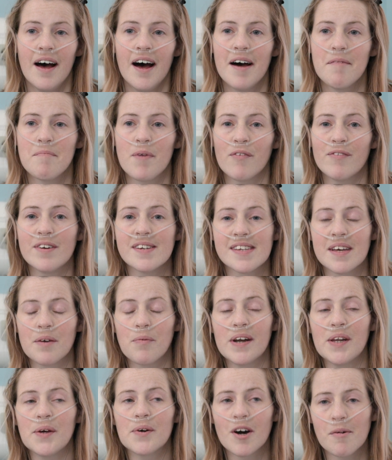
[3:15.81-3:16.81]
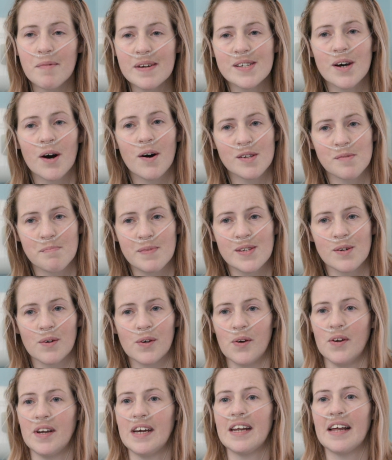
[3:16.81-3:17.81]
Obviously when you come into hospital
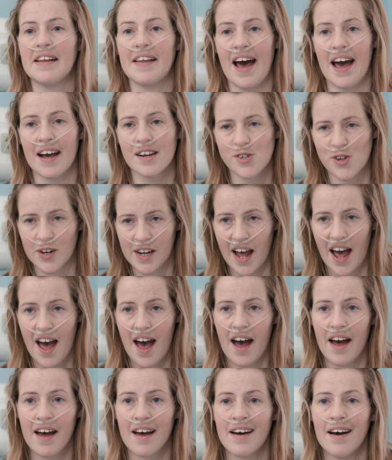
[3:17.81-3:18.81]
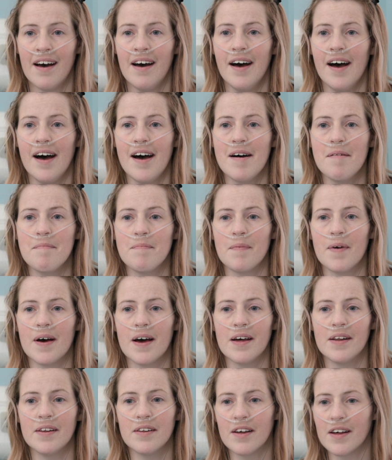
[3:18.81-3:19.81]
you're needing that extra care
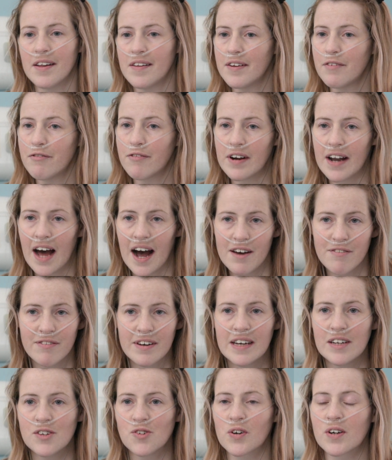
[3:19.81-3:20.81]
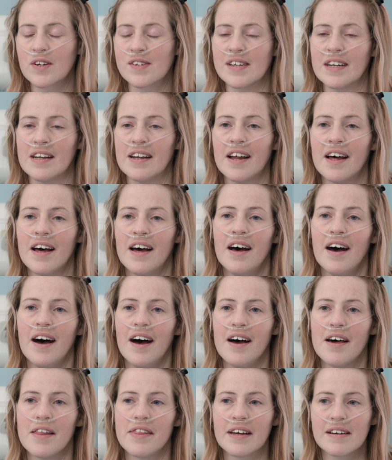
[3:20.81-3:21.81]
and different IV drugs and
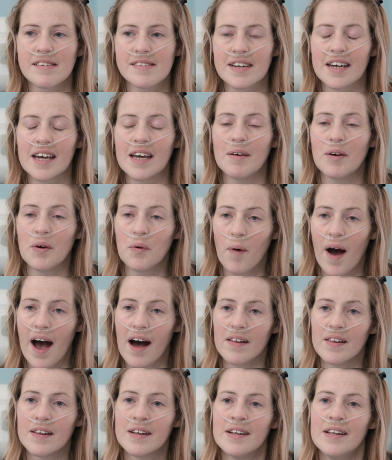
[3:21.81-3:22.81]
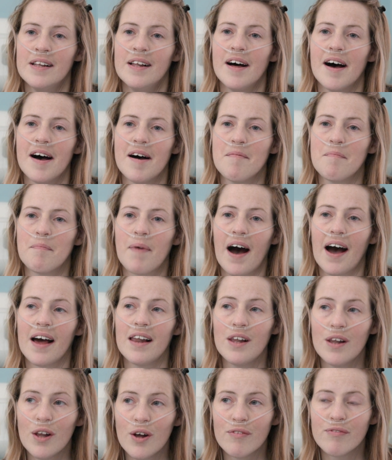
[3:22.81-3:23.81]
things to keep you well. But I
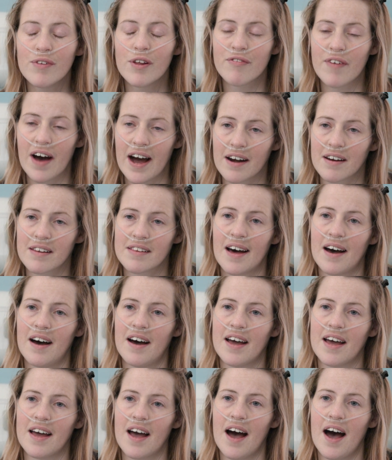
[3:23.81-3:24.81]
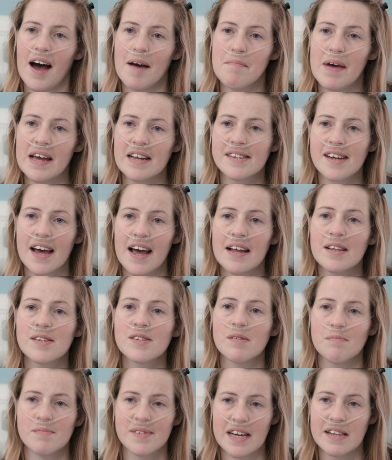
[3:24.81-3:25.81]
love the fact that I maintain
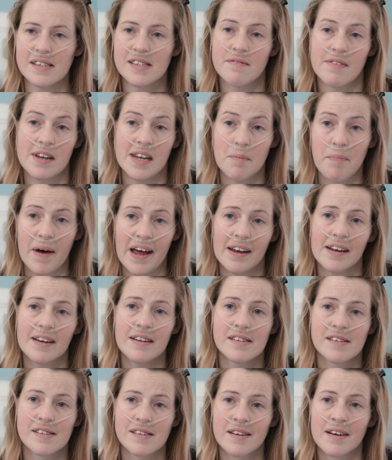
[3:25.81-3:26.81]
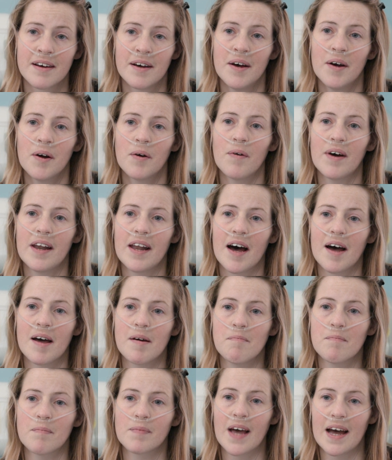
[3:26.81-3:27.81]
some sense of independence when
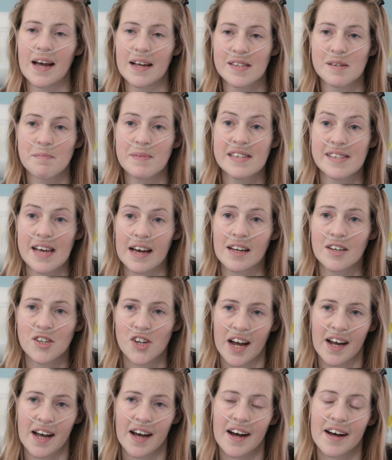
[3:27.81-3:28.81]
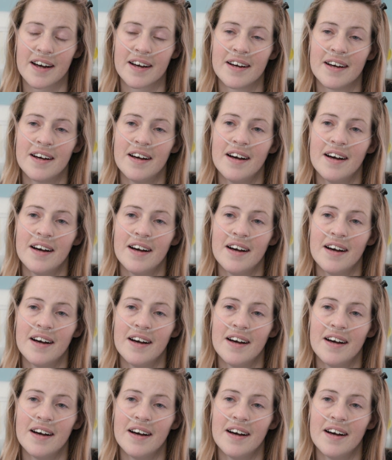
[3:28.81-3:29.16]
I'm getting to be second checker.